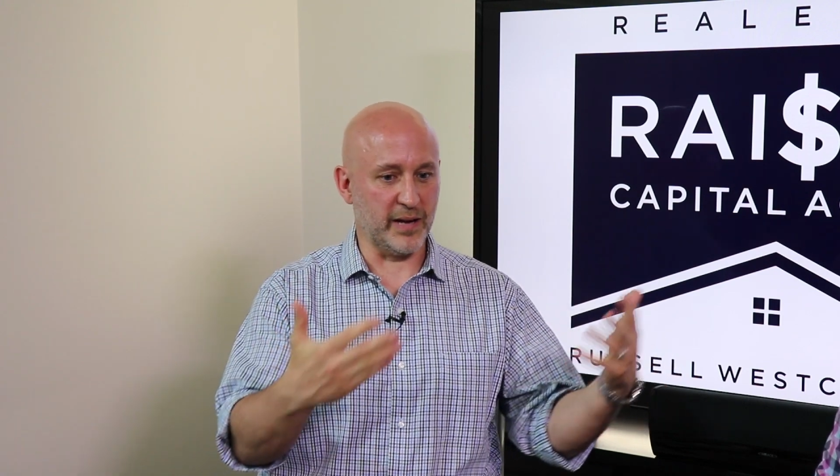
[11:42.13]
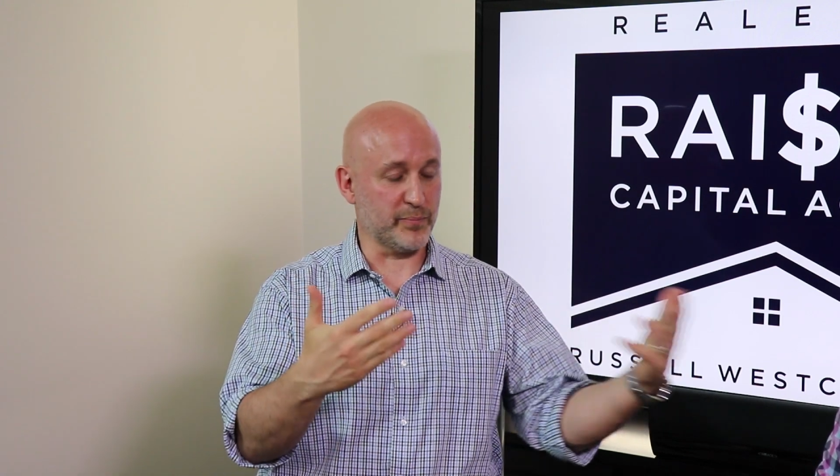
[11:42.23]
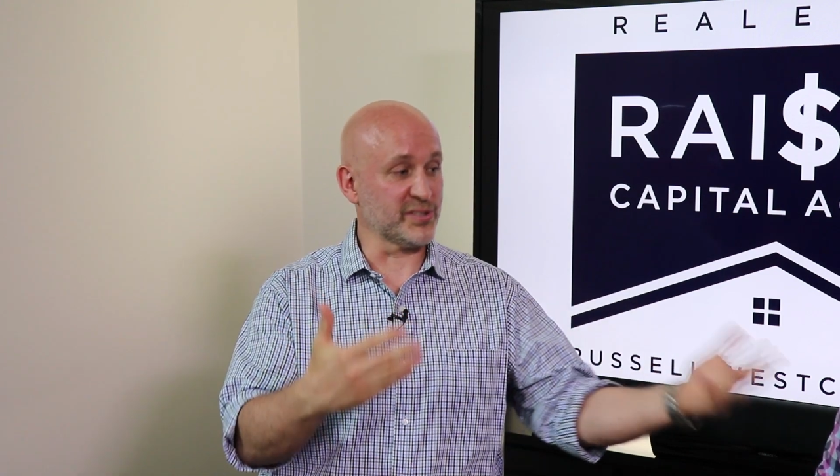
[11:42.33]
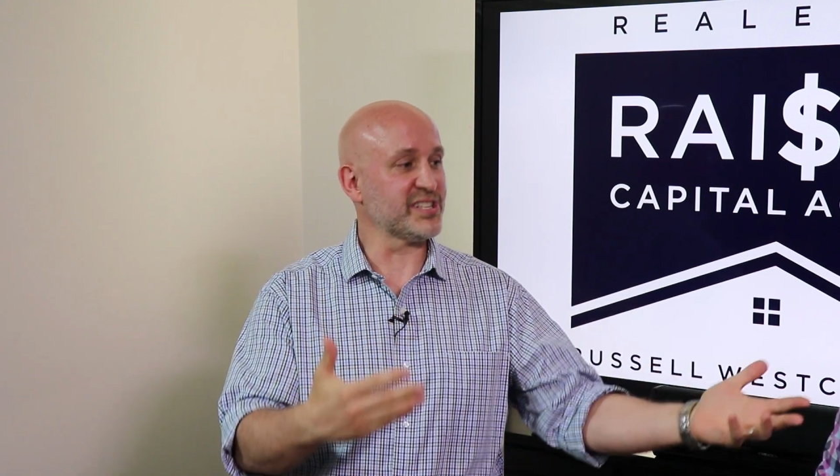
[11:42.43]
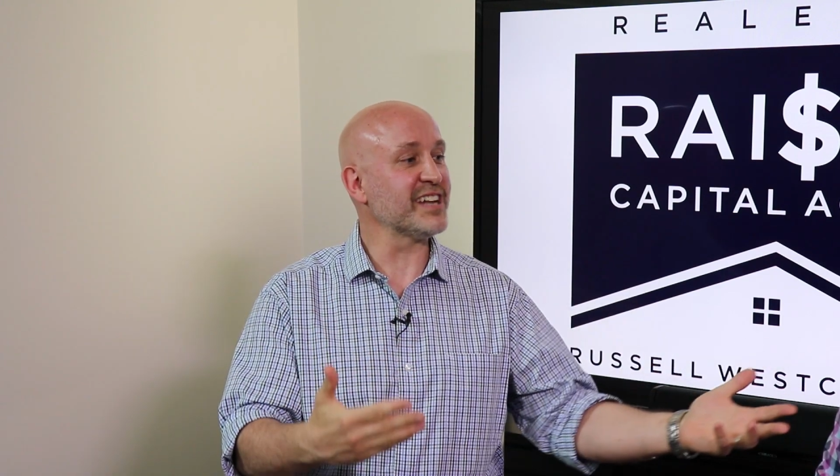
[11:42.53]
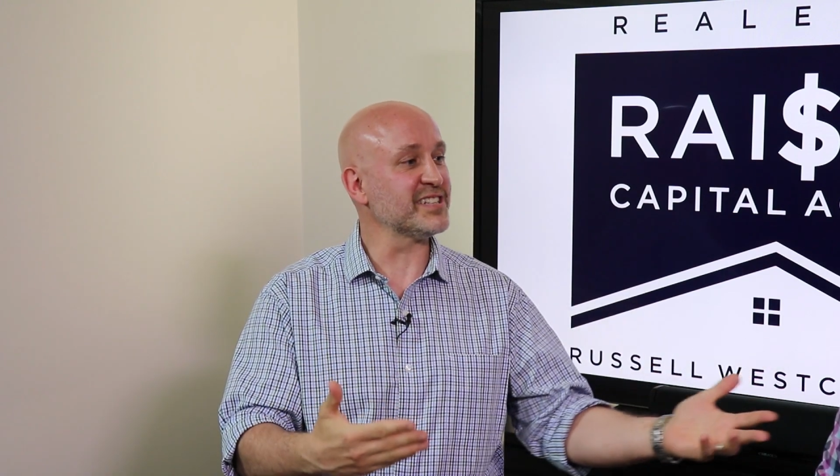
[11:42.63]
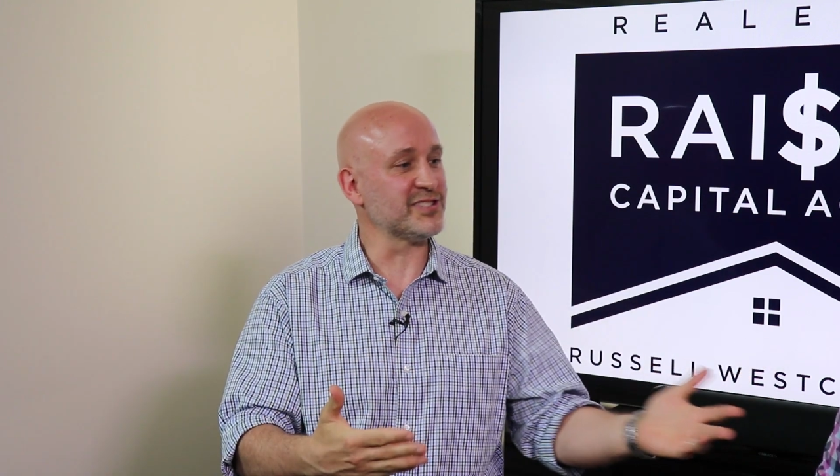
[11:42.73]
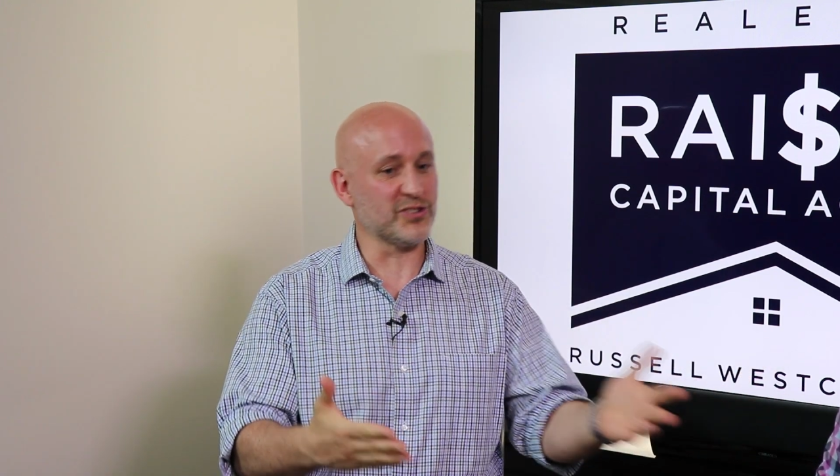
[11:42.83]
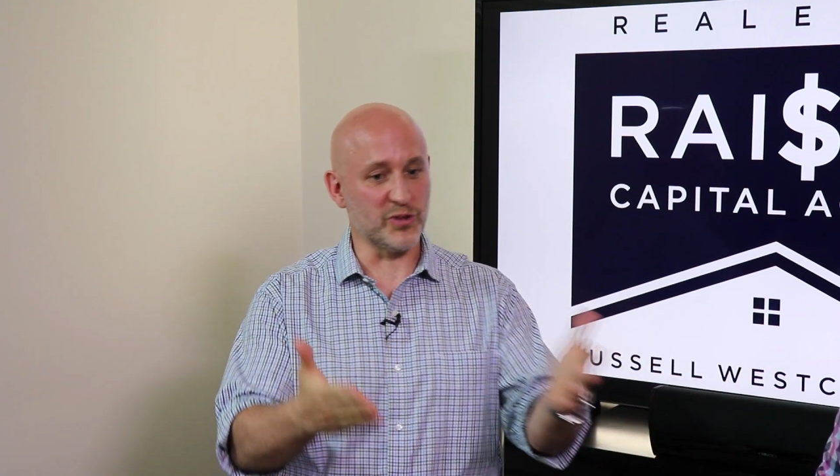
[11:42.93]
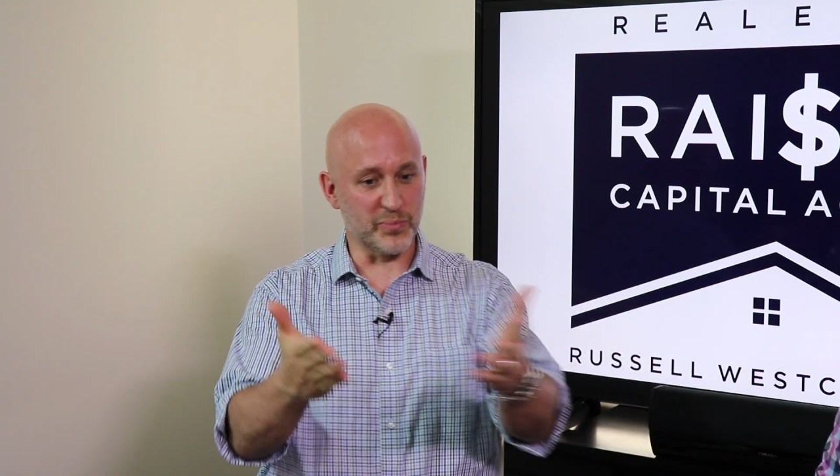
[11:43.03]
and present
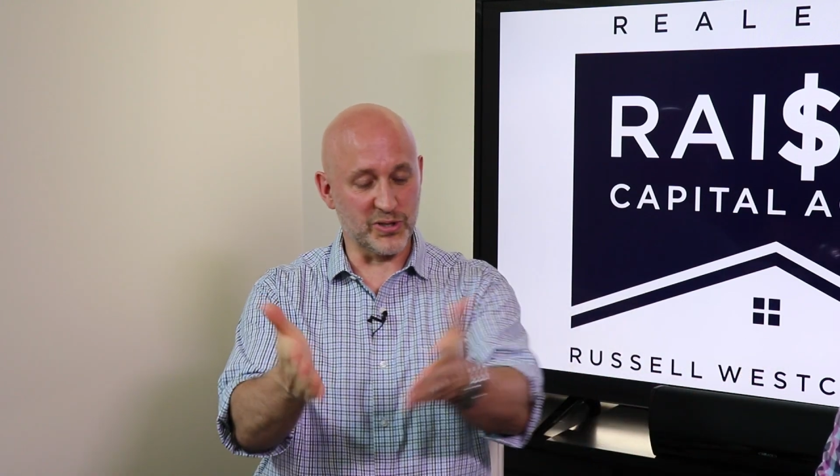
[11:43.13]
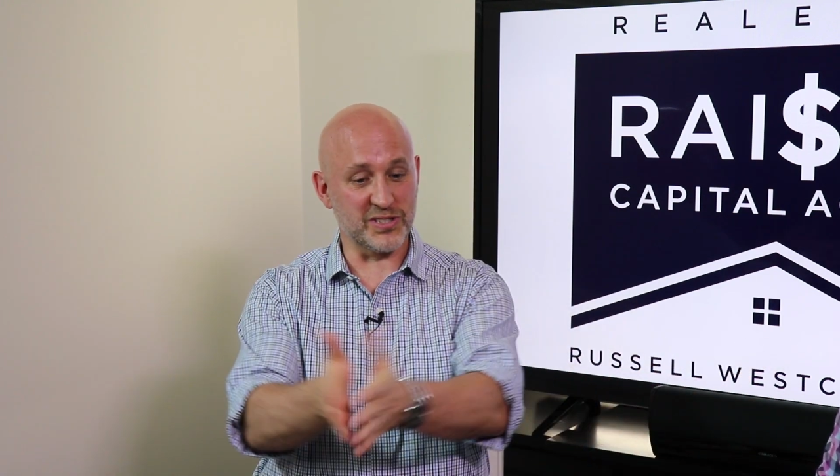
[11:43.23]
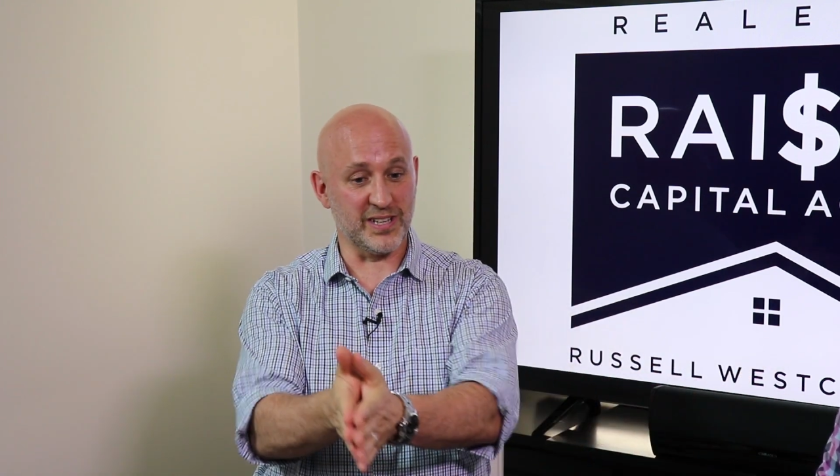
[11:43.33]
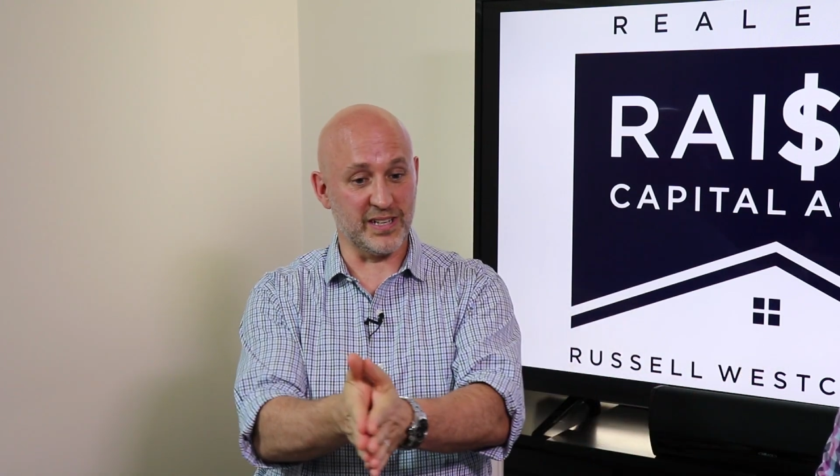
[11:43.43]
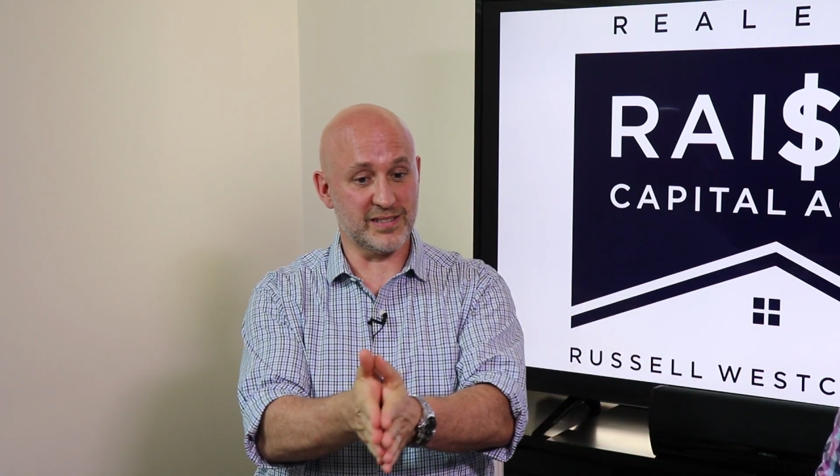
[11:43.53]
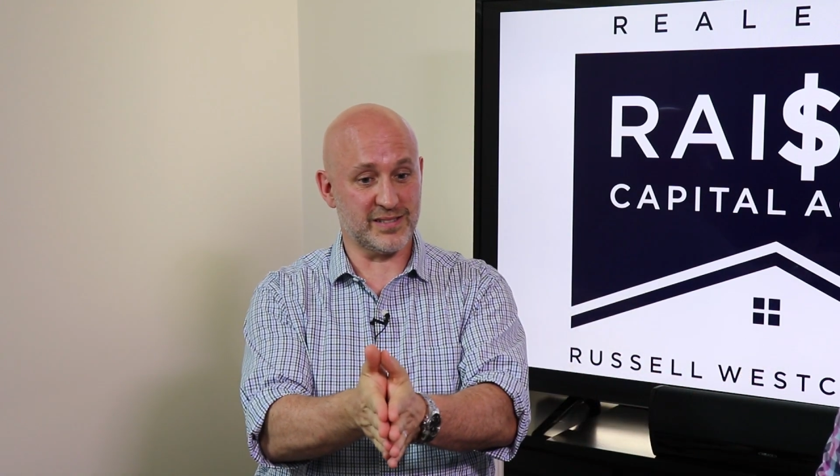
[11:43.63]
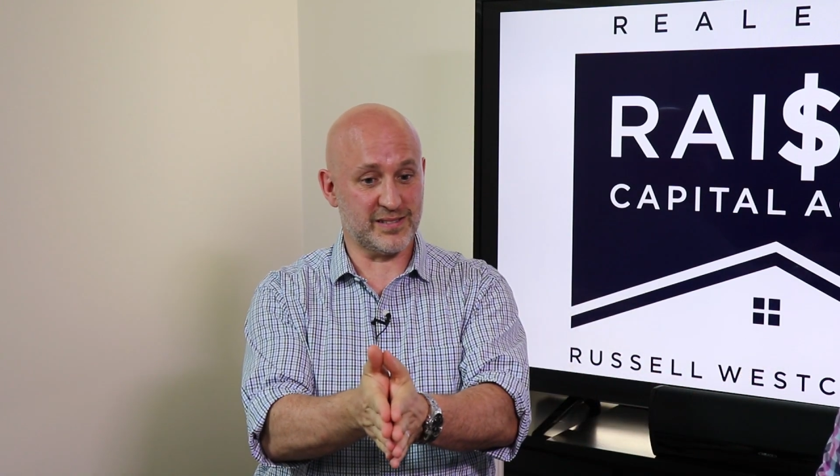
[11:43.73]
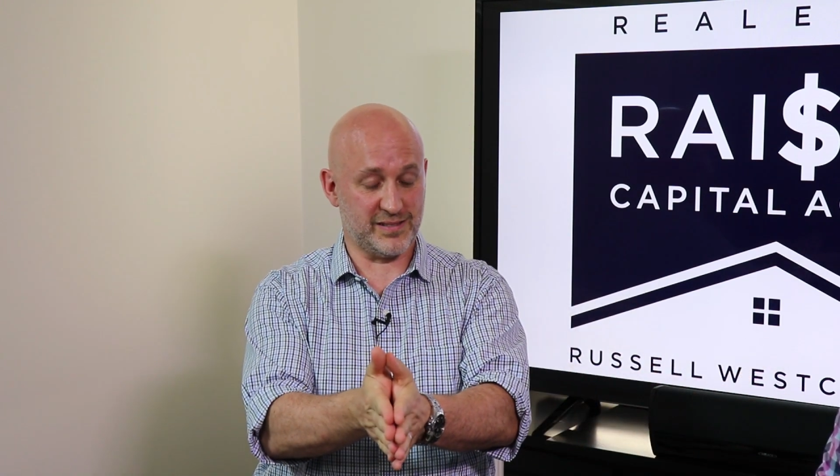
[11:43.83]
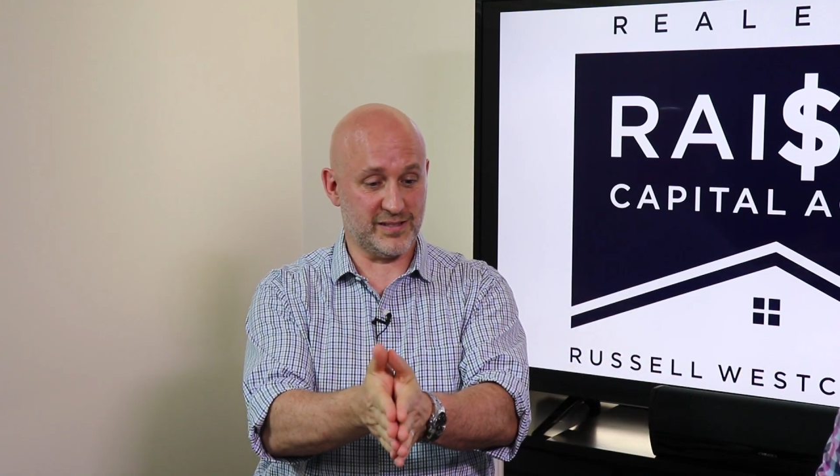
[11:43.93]
it to the person that's